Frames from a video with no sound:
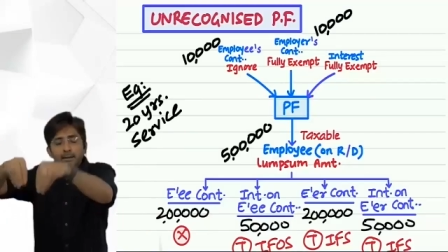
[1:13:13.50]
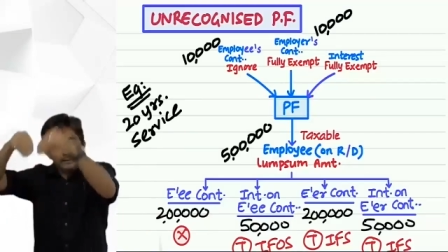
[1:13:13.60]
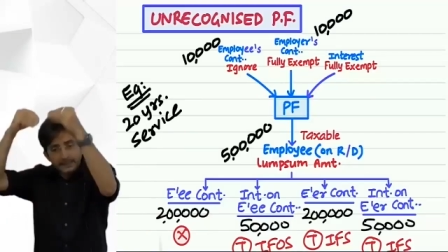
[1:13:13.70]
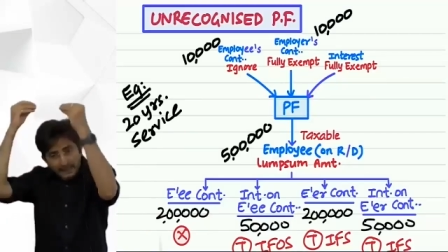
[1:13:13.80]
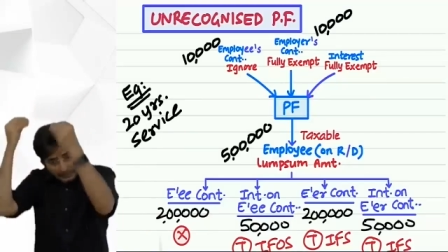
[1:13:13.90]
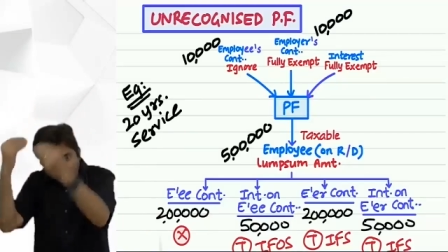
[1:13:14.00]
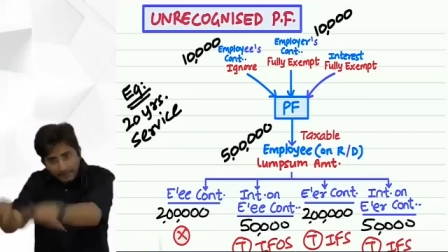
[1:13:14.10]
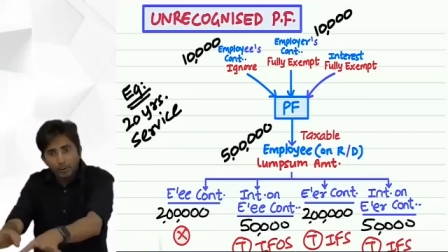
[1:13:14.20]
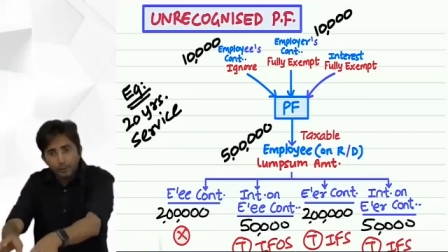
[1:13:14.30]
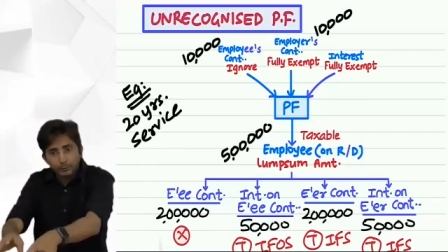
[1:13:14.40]
that
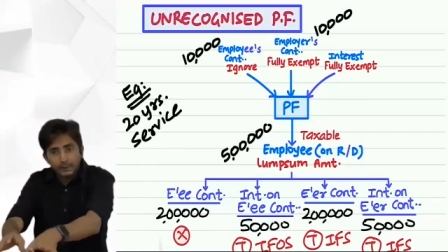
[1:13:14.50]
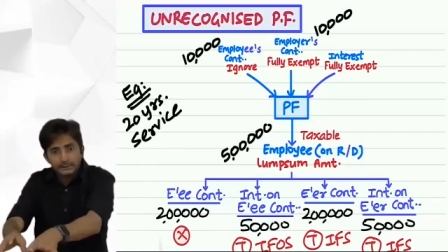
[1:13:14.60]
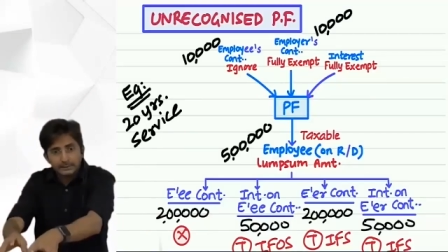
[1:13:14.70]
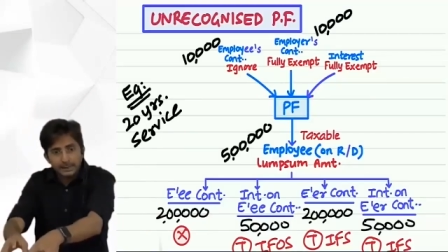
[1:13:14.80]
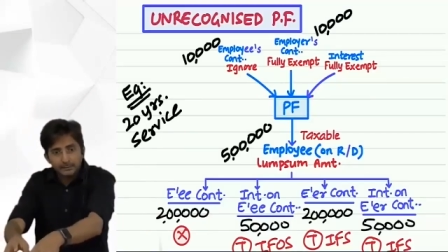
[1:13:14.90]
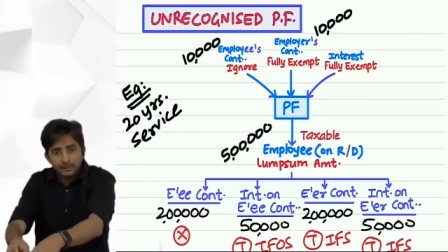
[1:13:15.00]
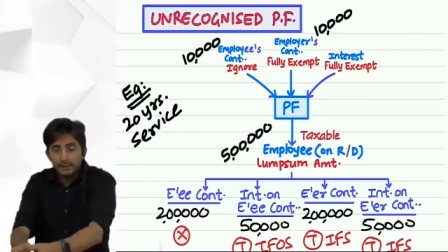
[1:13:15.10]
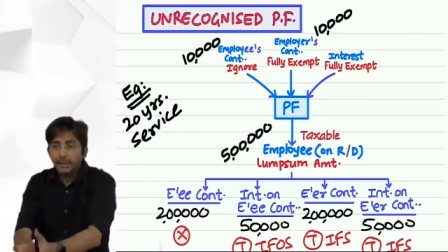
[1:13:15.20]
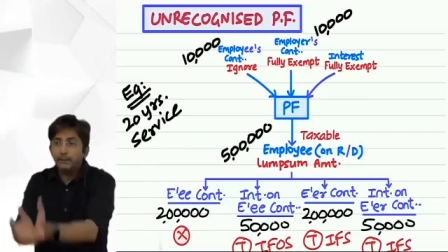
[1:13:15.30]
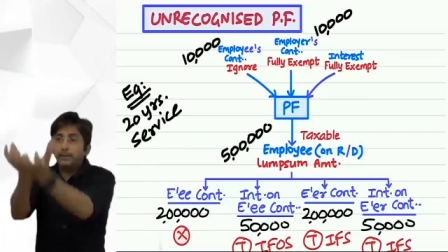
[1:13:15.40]
time also exempt,
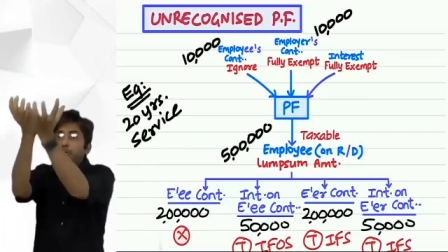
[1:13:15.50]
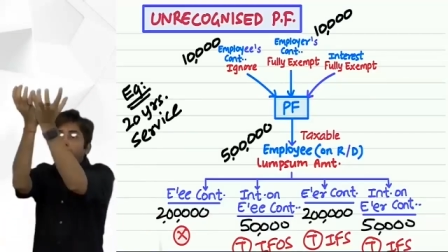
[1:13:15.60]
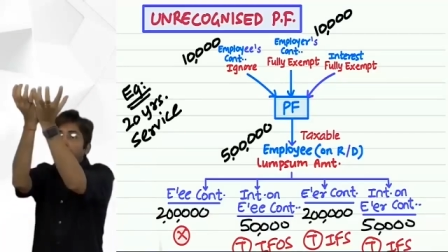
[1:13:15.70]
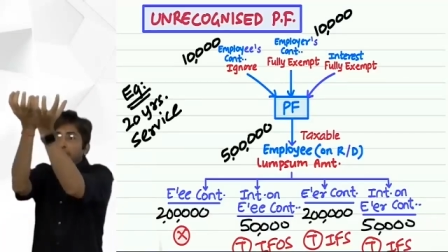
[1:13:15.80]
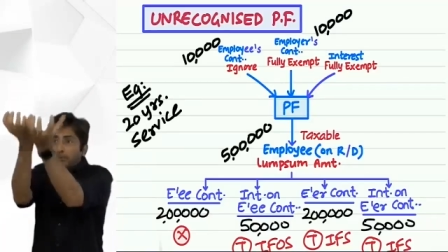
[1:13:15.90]
and when you receive